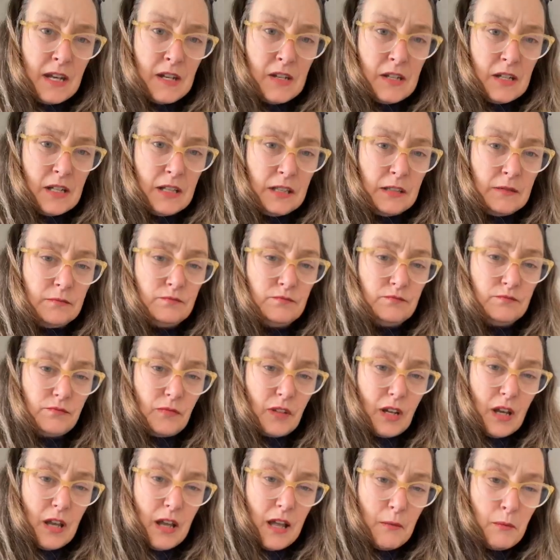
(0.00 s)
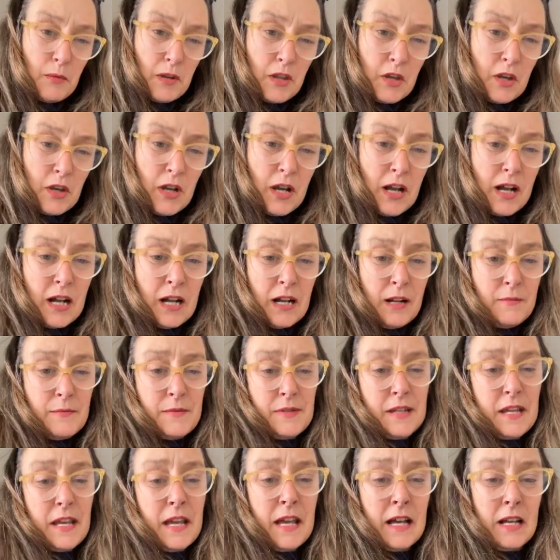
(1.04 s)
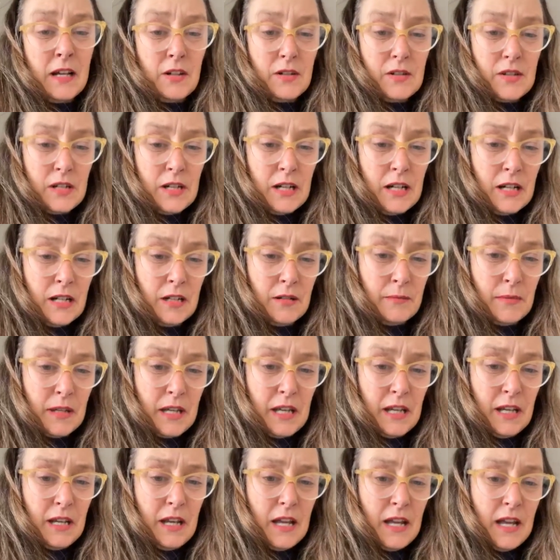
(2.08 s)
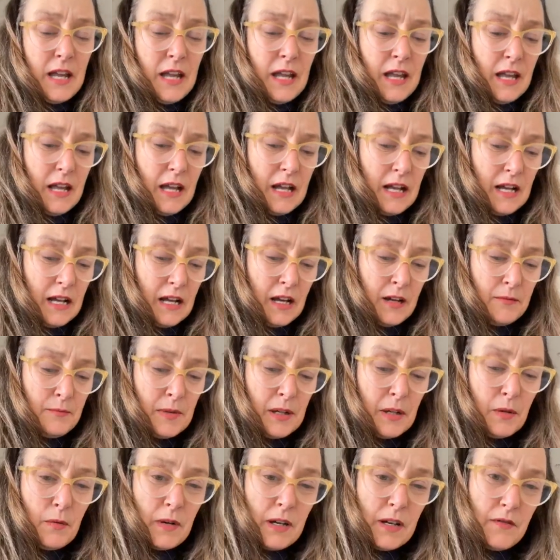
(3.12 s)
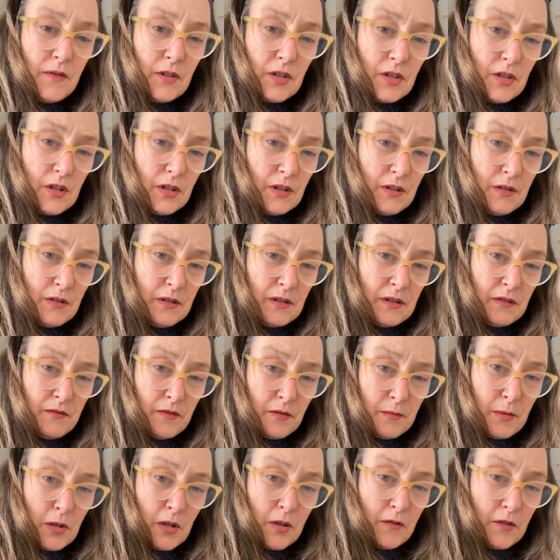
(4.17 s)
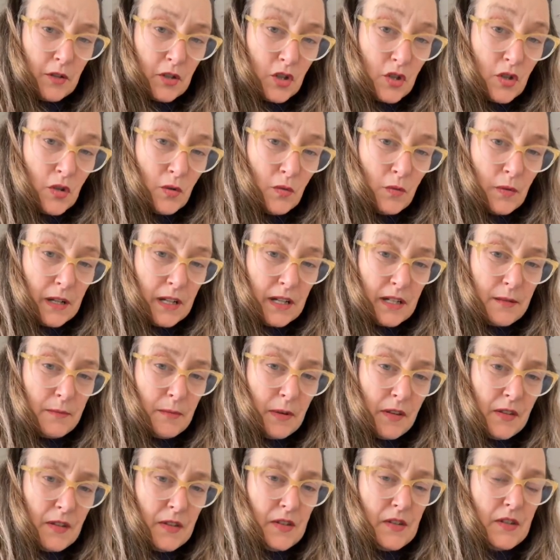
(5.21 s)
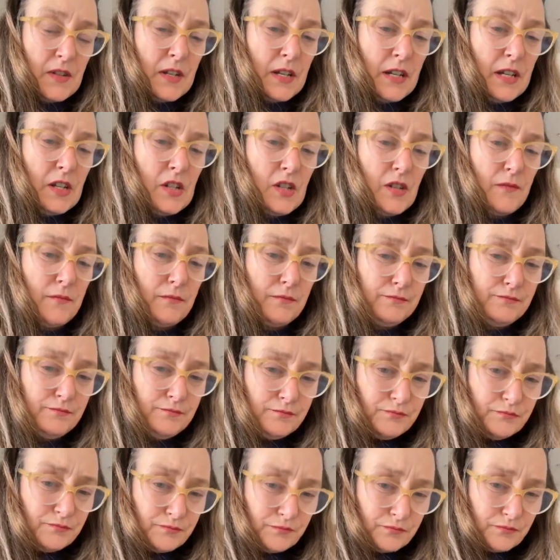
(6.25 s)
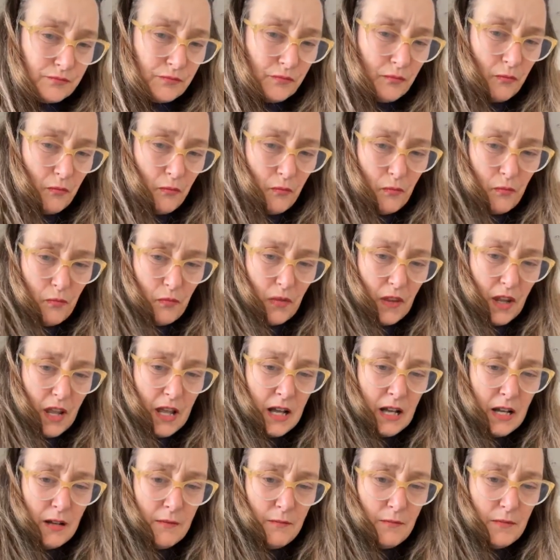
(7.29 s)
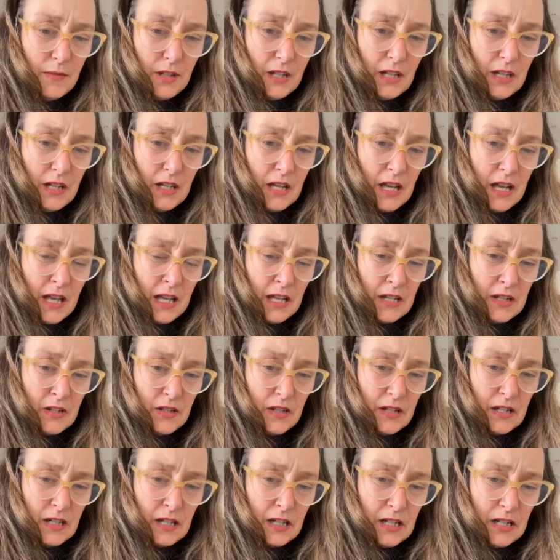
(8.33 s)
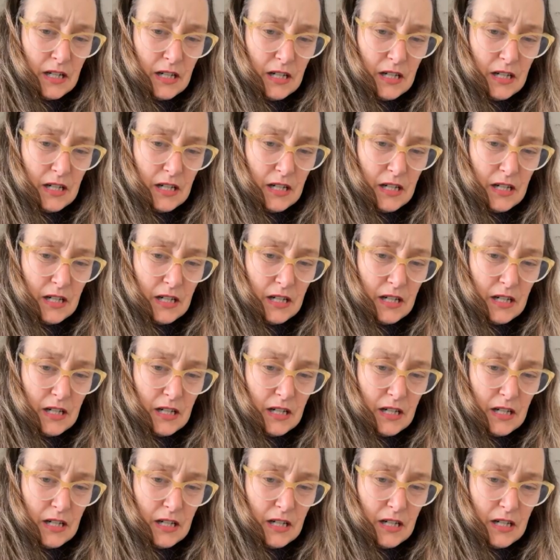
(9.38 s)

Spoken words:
and with her arms out to hug me. I'd been away from her for 2 weeks by this stage. I think